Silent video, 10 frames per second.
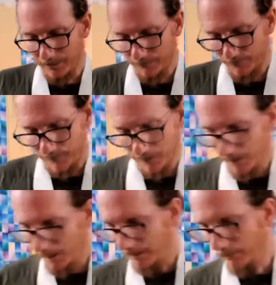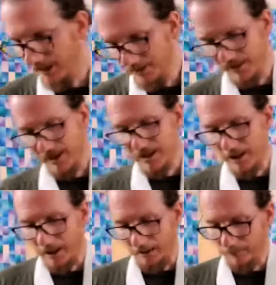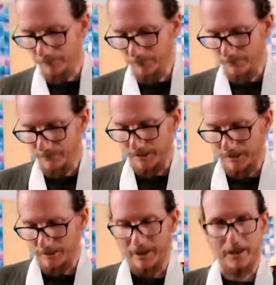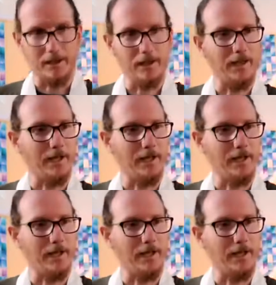there are many things that are helpful for that, like,